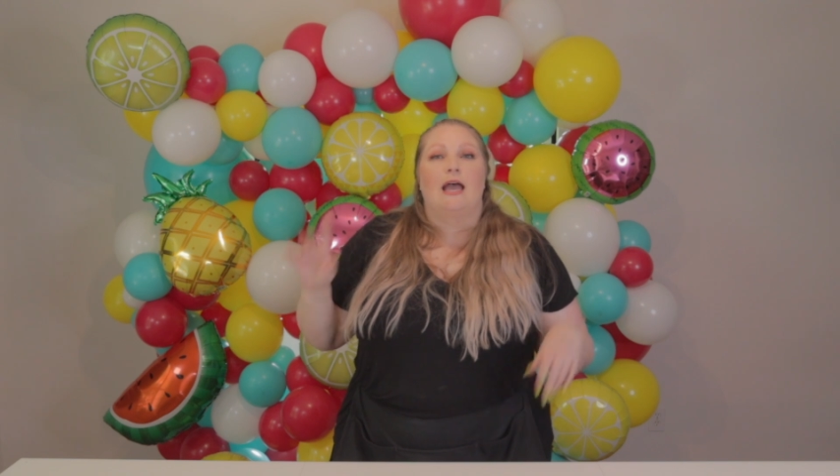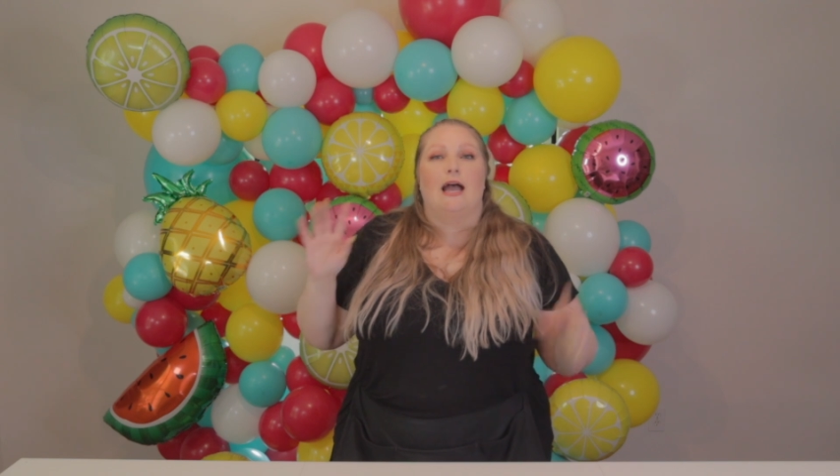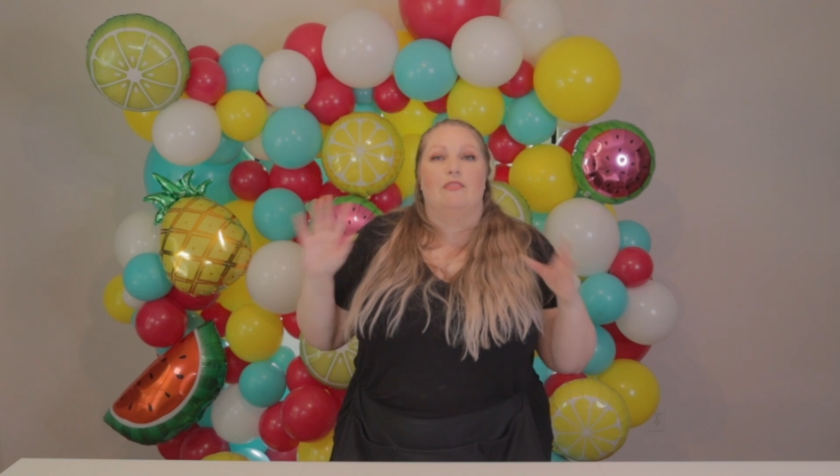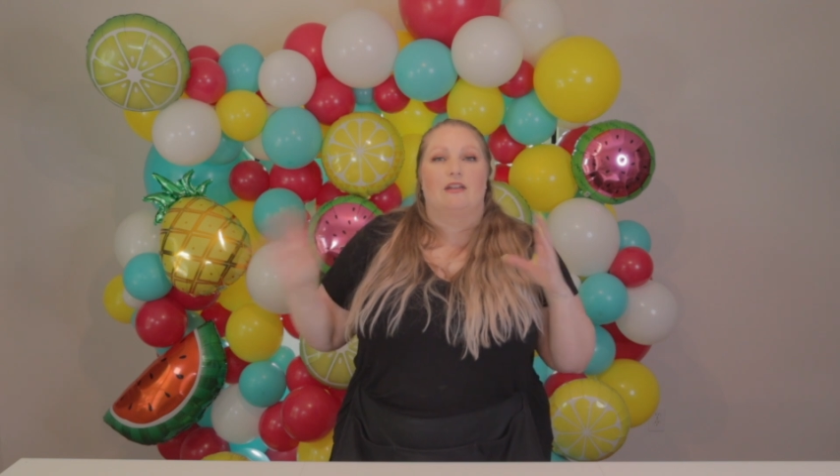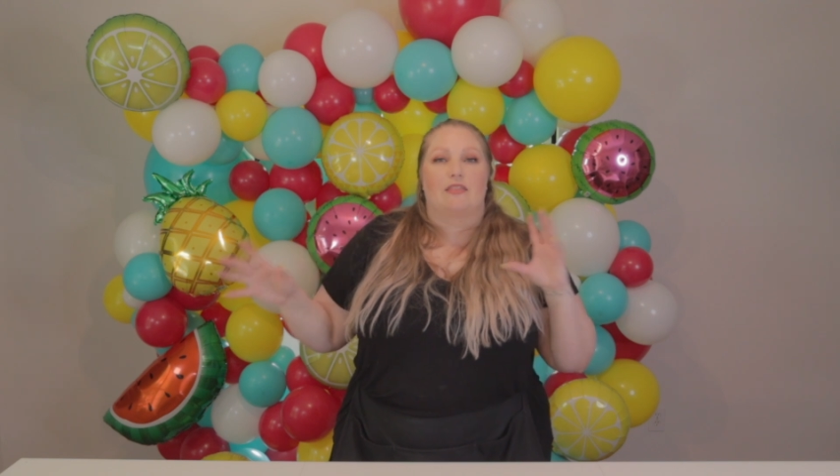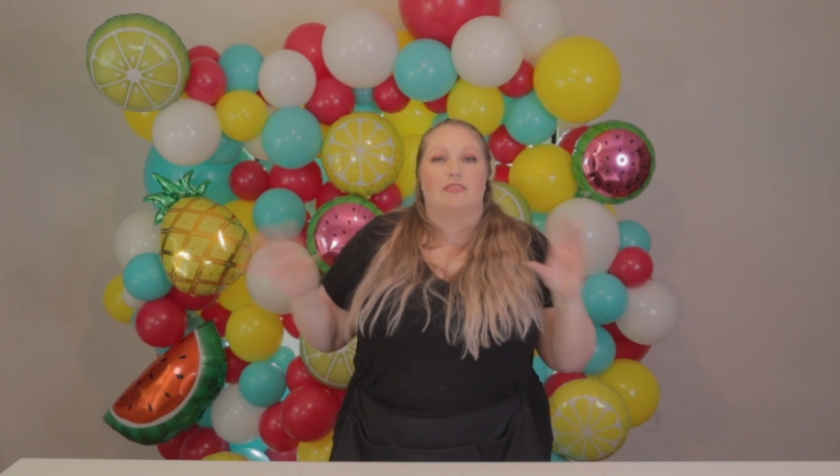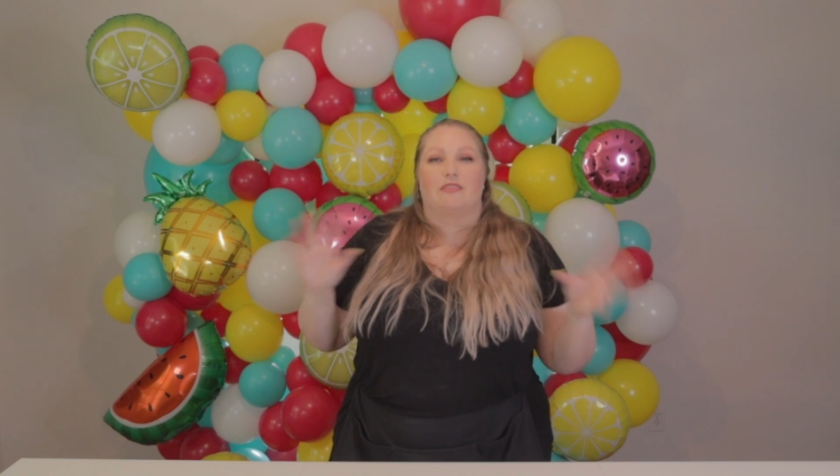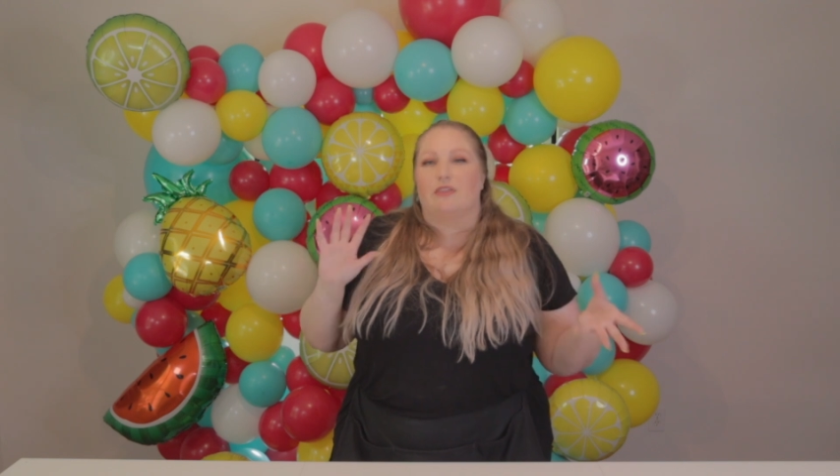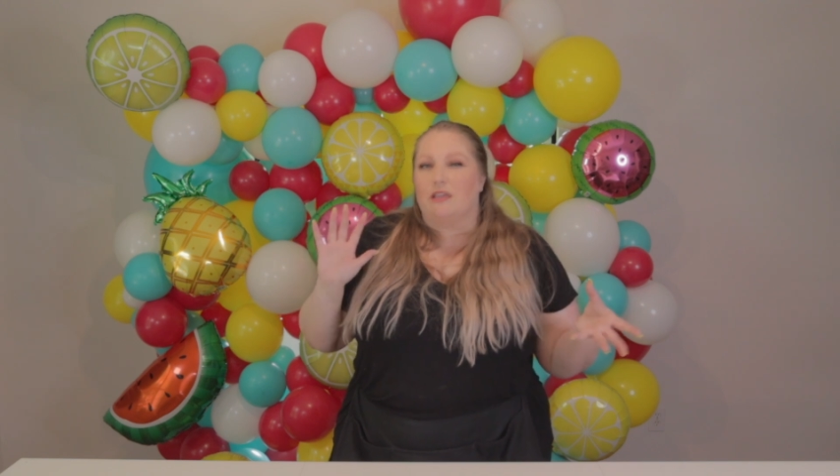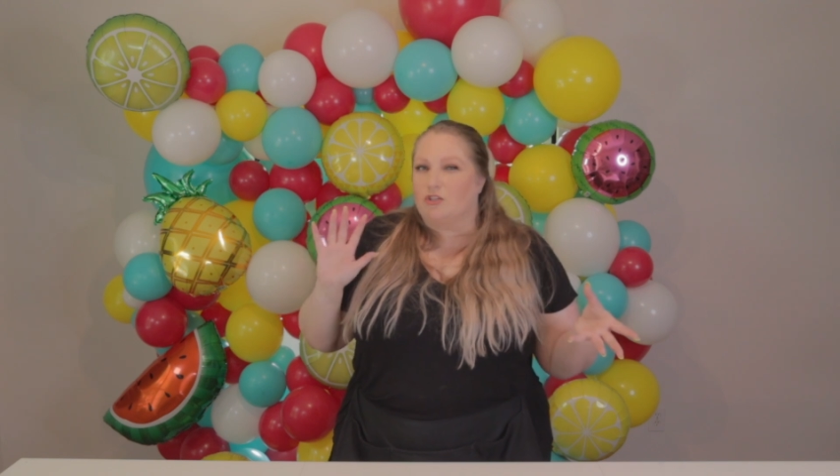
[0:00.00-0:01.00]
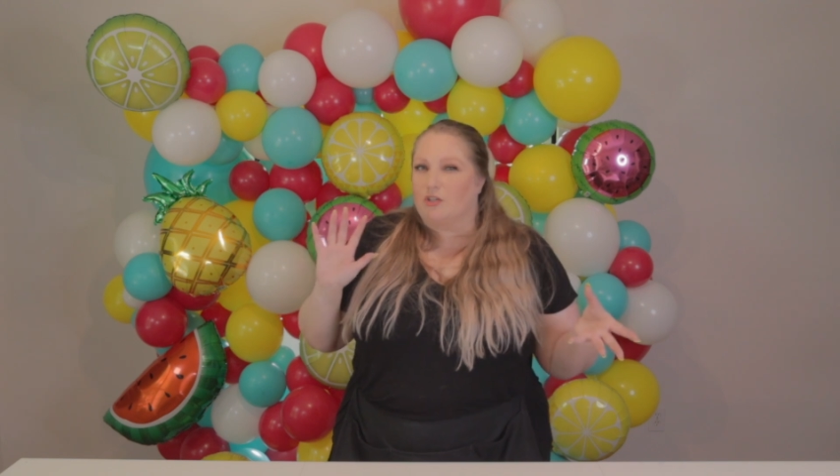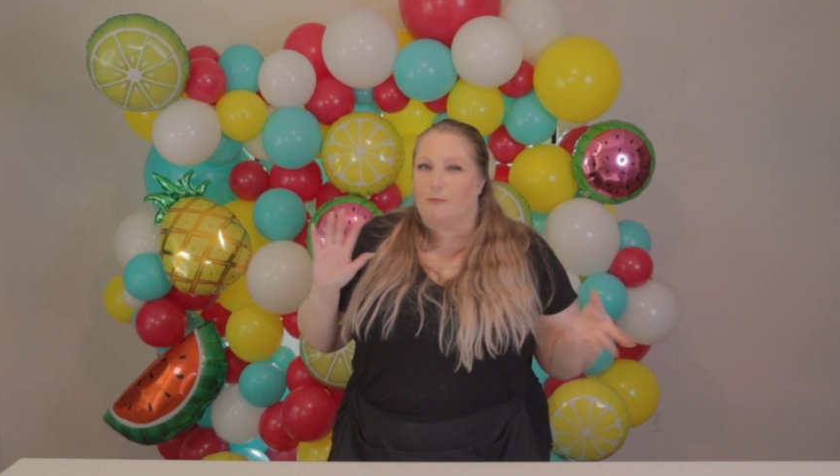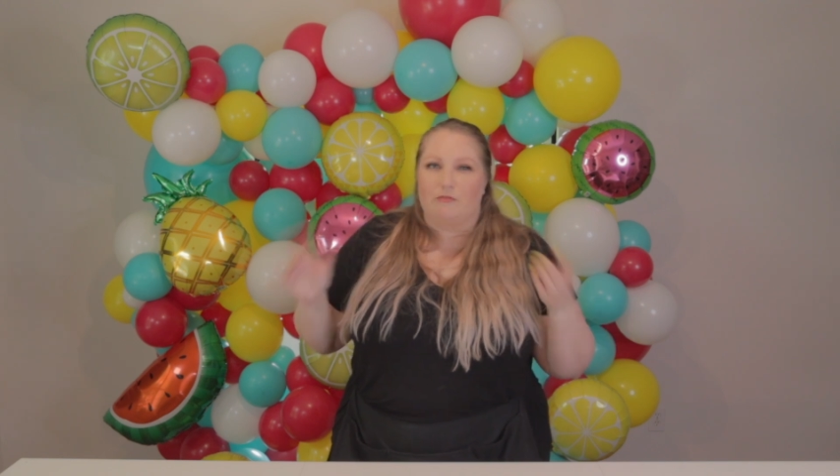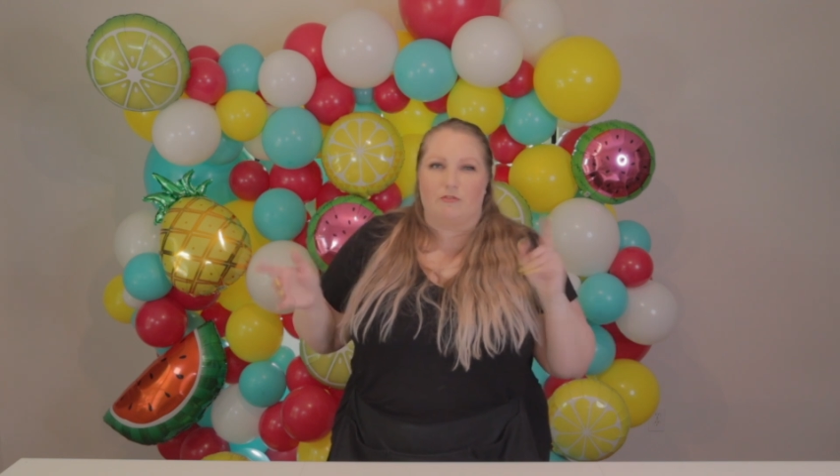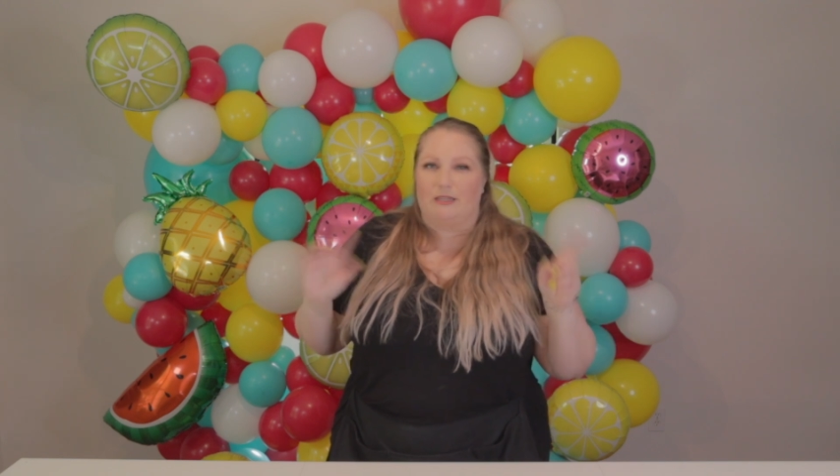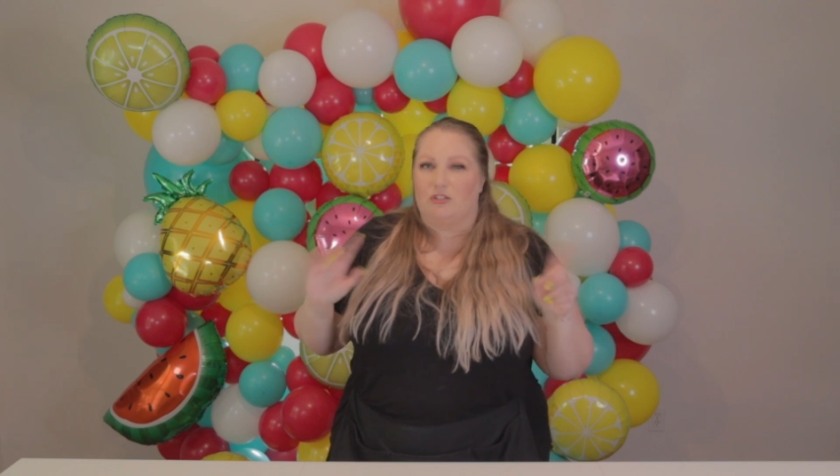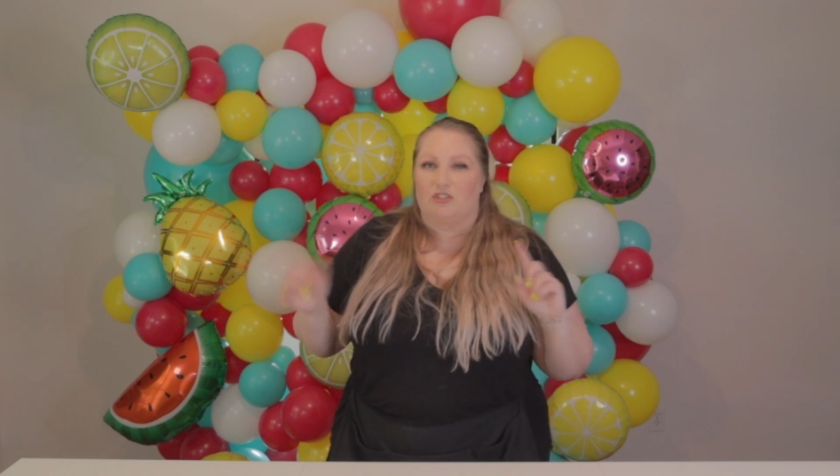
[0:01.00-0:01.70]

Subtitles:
and then I think shipping from each